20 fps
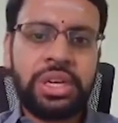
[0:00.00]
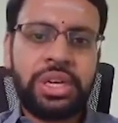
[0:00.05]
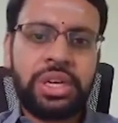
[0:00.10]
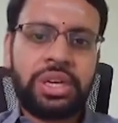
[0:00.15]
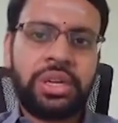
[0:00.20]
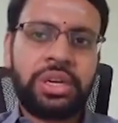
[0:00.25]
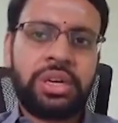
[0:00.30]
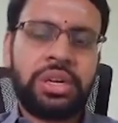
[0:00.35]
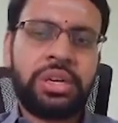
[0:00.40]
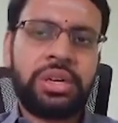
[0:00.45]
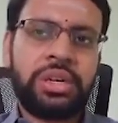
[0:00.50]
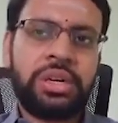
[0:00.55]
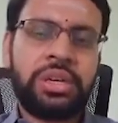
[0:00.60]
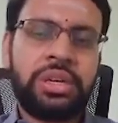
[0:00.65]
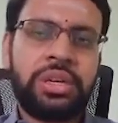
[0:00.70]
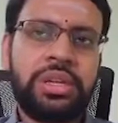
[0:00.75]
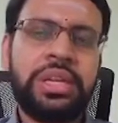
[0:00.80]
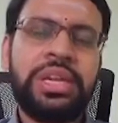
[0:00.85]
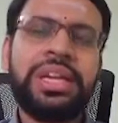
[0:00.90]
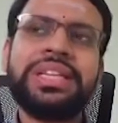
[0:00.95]

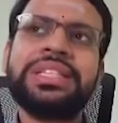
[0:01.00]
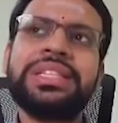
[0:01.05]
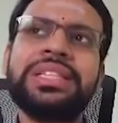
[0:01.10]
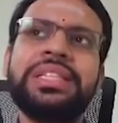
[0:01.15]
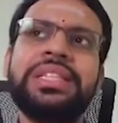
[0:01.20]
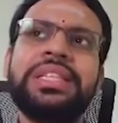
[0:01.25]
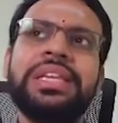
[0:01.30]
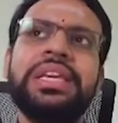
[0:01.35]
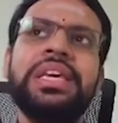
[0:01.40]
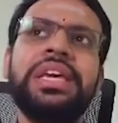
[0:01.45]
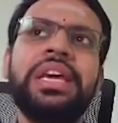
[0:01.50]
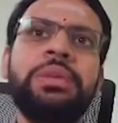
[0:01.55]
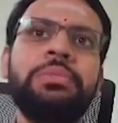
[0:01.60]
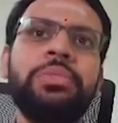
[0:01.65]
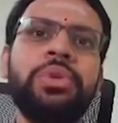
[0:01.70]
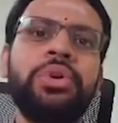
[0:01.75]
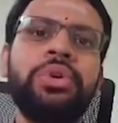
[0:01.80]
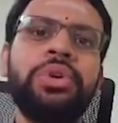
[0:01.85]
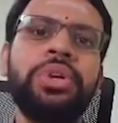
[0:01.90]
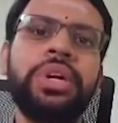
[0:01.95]
let's think
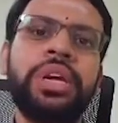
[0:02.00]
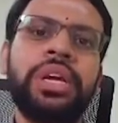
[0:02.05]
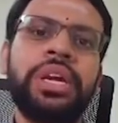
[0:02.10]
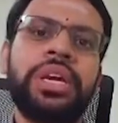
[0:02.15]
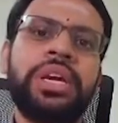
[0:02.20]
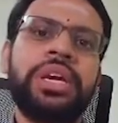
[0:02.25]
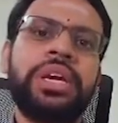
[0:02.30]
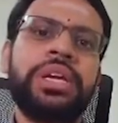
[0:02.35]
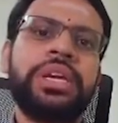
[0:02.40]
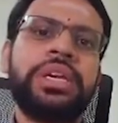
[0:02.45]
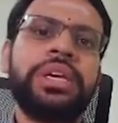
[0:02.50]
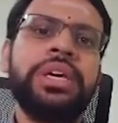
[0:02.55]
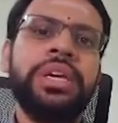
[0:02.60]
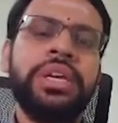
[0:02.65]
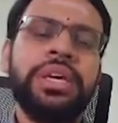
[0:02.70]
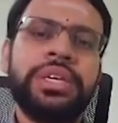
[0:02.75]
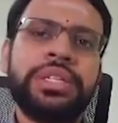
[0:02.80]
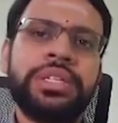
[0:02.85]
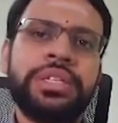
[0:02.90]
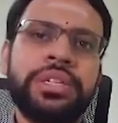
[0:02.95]
about a
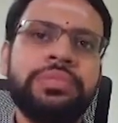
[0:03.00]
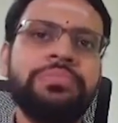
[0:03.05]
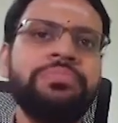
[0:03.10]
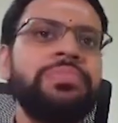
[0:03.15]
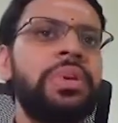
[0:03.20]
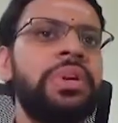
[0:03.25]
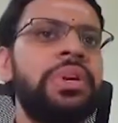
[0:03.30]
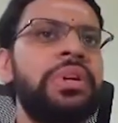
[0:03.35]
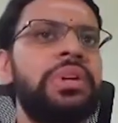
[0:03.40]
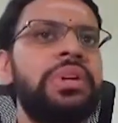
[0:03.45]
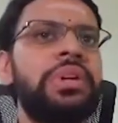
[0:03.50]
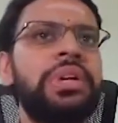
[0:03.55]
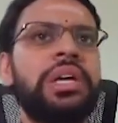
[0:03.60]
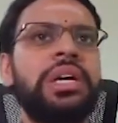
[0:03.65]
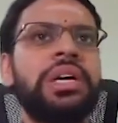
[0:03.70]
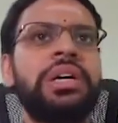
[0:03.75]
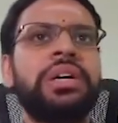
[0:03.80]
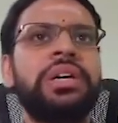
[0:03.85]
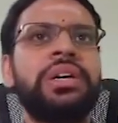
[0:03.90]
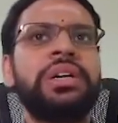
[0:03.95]

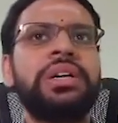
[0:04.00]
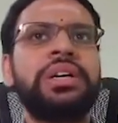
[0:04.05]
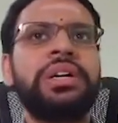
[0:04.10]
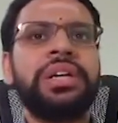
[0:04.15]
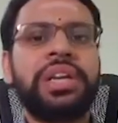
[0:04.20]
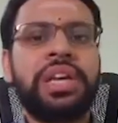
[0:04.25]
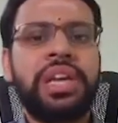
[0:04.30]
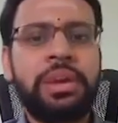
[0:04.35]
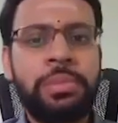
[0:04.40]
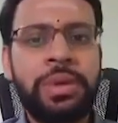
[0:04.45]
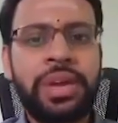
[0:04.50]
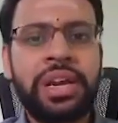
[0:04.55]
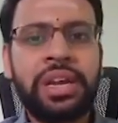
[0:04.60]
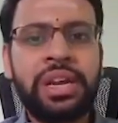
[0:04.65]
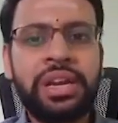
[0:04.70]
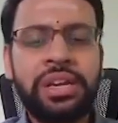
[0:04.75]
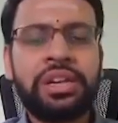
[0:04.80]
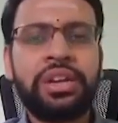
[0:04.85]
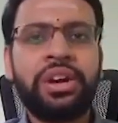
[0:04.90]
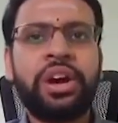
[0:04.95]
simple camera,
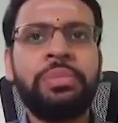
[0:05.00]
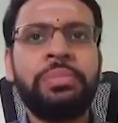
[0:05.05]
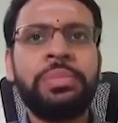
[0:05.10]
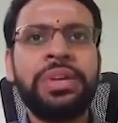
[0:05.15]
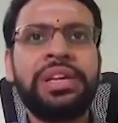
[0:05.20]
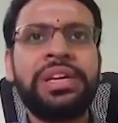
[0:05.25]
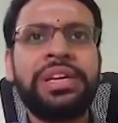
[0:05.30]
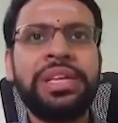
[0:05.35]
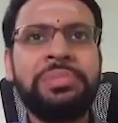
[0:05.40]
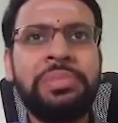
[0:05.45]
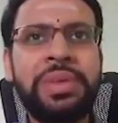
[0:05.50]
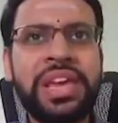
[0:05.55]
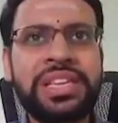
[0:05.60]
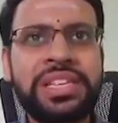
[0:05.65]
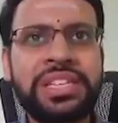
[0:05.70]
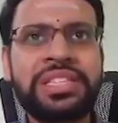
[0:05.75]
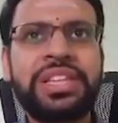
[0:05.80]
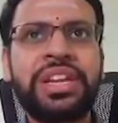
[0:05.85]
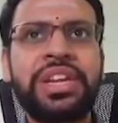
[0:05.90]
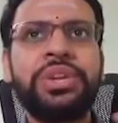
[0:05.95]
normal
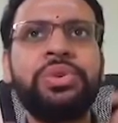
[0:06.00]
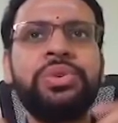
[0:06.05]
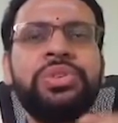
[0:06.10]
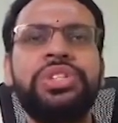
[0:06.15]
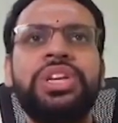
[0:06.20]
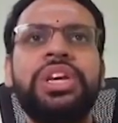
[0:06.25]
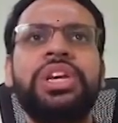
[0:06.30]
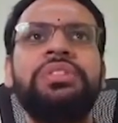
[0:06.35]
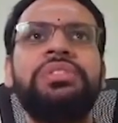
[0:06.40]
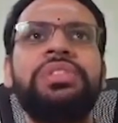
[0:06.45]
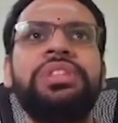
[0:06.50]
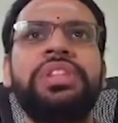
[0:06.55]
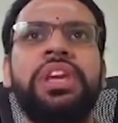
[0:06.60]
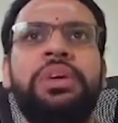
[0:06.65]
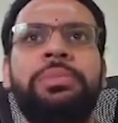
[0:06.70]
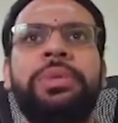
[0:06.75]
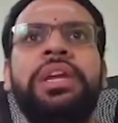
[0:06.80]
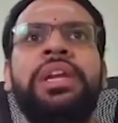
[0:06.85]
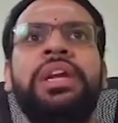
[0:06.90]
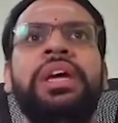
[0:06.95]
images that you take with
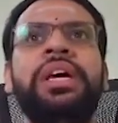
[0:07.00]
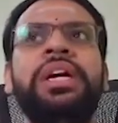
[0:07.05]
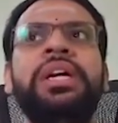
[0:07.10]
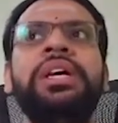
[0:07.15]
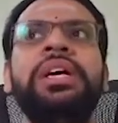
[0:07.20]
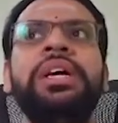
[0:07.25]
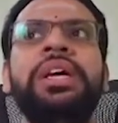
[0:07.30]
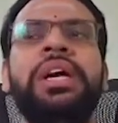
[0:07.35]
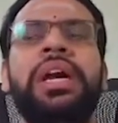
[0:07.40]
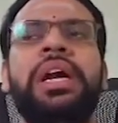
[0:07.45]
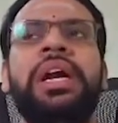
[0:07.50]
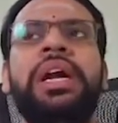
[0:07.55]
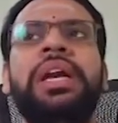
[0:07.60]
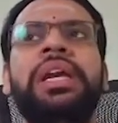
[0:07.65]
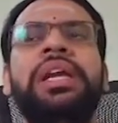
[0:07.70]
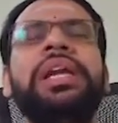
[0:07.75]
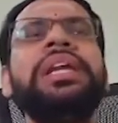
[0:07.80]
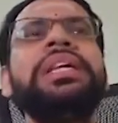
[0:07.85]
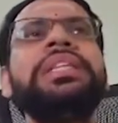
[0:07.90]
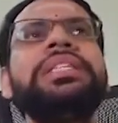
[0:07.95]
camera,
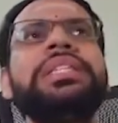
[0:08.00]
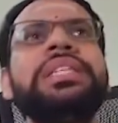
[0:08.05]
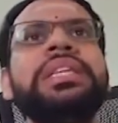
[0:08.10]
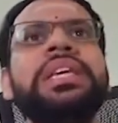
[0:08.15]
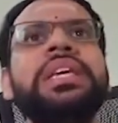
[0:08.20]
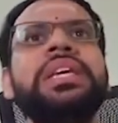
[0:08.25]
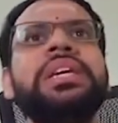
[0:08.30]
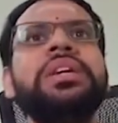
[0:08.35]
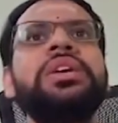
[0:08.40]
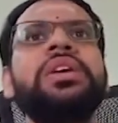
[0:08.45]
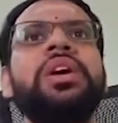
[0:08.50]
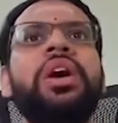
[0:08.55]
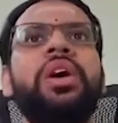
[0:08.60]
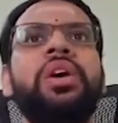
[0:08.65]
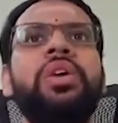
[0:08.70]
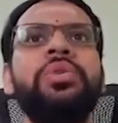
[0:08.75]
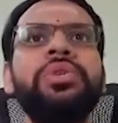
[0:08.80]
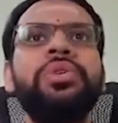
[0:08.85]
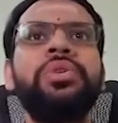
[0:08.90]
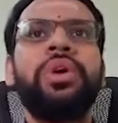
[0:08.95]
and let's see
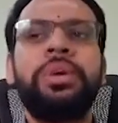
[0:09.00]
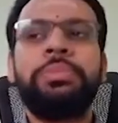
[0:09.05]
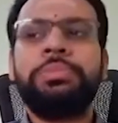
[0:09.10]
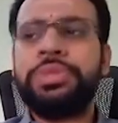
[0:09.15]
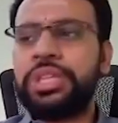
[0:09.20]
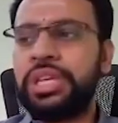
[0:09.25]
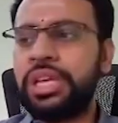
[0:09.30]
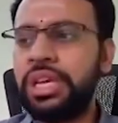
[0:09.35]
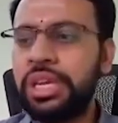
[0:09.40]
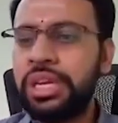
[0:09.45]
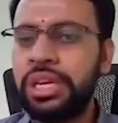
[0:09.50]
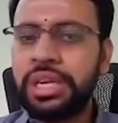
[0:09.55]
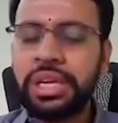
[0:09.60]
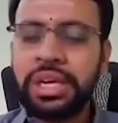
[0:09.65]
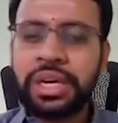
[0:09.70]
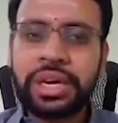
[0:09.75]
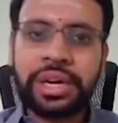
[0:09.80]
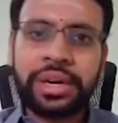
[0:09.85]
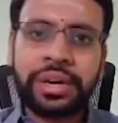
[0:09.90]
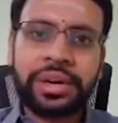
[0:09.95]
how you obtain
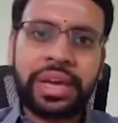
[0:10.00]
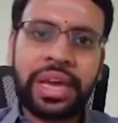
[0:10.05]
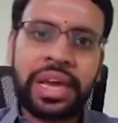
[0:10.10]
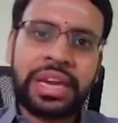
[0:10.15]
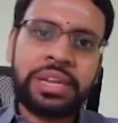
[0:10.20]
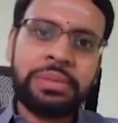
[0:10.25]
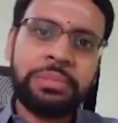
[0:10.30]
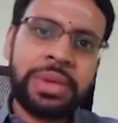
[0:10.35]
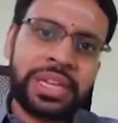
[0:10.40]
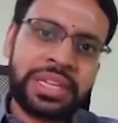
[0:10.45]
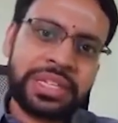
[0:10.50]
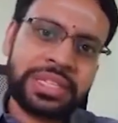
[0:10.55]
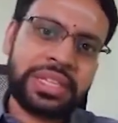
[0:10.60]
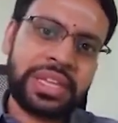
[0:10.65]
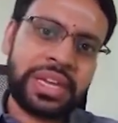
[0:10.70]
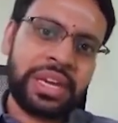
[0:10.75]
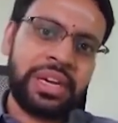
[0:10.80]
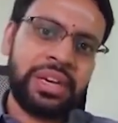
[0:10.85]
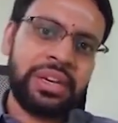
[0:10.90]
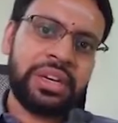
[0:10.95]
an image
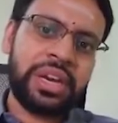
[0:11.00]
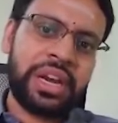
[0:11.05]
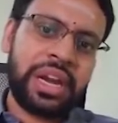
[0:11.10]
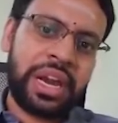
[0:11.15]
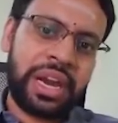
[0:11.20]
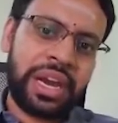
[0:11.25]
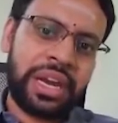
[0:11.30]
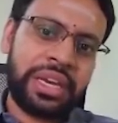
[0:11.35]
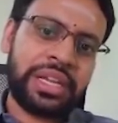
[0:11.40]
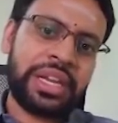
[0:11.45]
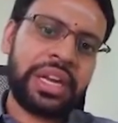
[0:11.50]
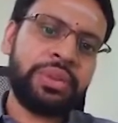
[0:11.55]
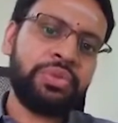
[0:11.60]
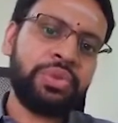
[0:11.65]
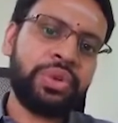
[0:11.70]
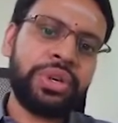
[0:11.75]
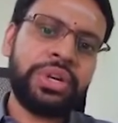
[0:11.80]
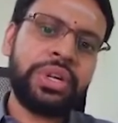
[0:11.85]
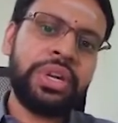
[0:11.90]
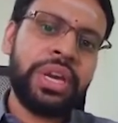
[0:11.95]
there, and that
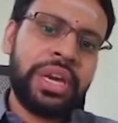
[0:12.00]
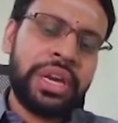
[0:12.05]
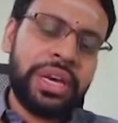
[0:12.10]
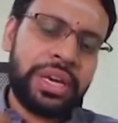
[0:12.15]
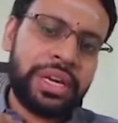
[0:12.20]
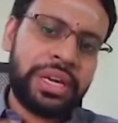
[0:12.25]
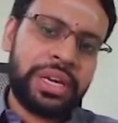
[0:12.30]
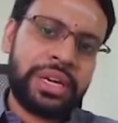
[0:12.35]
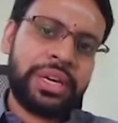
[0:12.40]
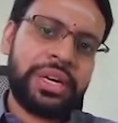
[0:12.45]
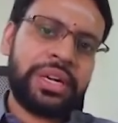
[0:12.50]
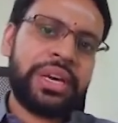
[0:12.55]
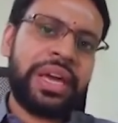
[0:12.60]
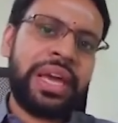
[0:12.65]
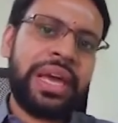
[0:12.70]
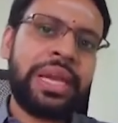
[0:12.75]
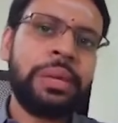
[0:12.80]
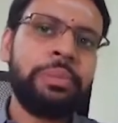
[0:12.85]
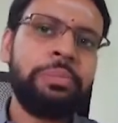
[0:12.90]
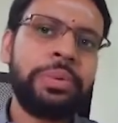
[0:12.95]
would
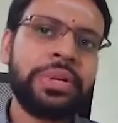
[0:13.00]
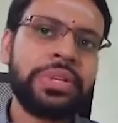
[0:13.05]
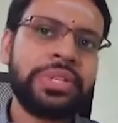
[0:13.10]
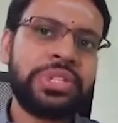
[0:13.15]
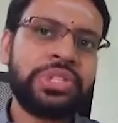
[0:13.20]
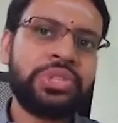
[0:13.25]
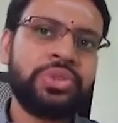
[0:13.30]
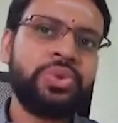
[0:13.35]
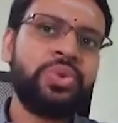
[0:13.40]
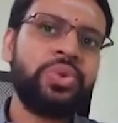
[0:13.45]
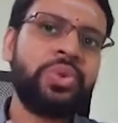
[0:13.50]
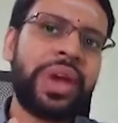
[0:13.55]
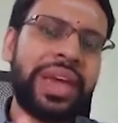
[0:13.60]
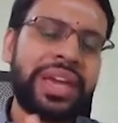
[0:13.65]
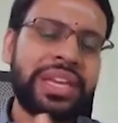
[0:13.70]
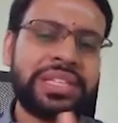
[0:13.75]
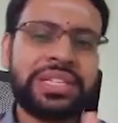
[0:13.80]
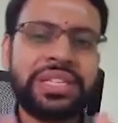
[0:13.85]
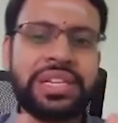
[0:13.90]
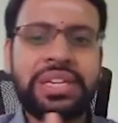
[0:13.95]
help us to
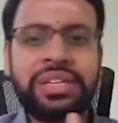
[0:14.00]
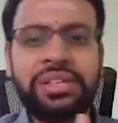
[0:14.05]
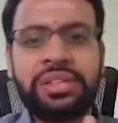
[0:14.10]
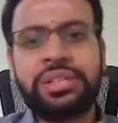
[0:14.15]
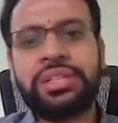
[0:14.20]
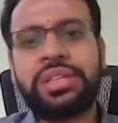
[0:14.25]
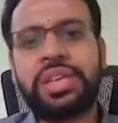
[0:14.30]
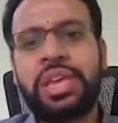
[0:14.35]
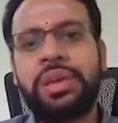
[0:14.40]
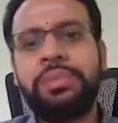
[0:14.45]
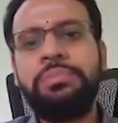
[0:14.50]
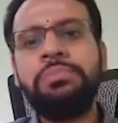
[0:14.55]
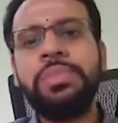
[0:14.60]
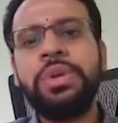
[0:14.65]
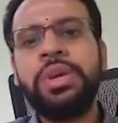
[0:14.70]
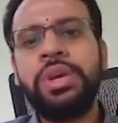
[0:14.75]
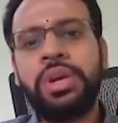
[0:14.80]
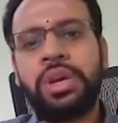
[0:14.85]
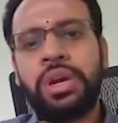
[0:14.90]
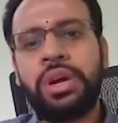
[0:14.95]
extend the same
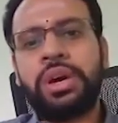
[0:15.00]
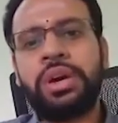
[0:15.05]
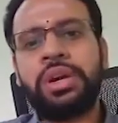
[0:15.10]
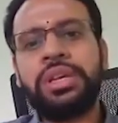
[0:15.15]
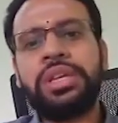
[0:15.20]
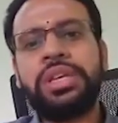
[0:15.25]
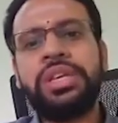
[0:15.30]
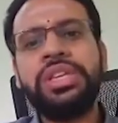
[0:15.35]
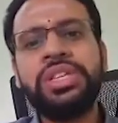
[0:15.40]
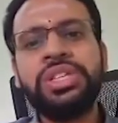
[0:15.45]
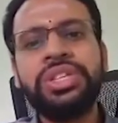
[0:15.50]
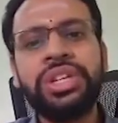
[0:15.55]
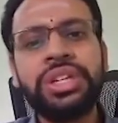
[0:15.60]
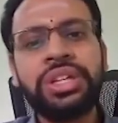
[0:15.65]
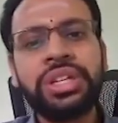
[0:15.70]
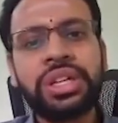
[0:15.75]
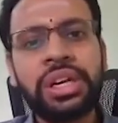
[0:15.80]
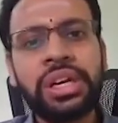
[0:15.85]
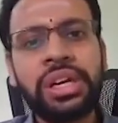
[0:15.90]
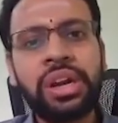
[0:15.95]
on in
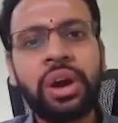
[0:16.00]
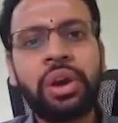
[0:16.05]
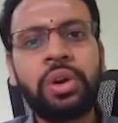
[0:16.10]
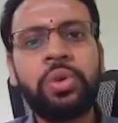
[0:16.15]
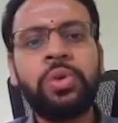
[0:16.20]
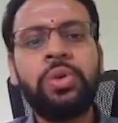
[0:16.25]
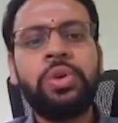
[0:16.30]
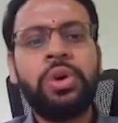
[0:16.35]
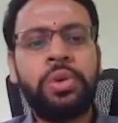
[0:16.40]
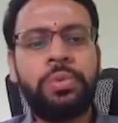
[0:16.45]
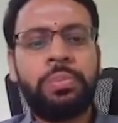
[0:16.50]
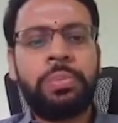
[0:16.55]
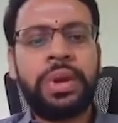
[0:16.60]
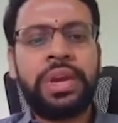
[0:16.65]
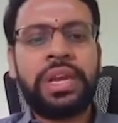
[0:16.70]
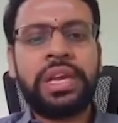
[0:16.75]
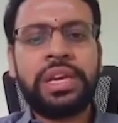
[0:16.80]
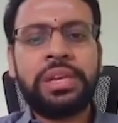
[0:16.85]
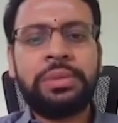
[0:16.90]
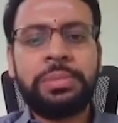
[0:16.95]
general how
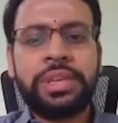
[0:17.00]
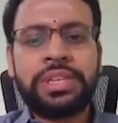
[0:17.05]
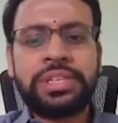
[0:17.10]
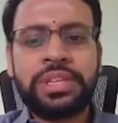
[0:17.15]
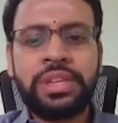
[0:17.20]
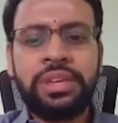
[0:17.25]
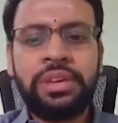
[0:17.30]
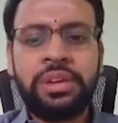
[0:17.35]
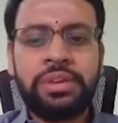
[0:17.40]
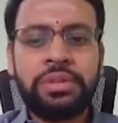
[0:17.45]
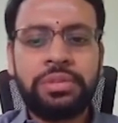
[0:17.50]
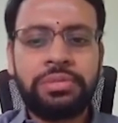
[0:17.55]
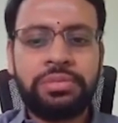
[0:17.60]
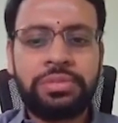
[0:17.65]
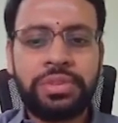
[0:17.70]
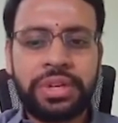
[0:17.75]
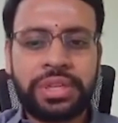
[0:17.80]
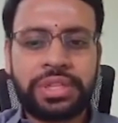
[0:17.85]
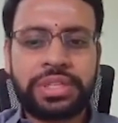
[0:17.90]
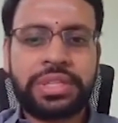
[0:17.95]
medical imaging
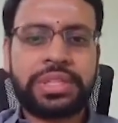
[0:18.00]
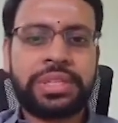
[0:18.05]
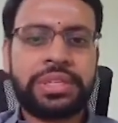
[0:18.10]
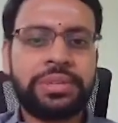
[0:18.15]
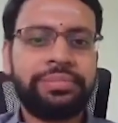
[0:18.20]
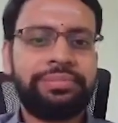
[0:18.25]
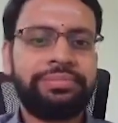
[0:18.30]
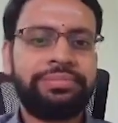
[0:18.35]
works.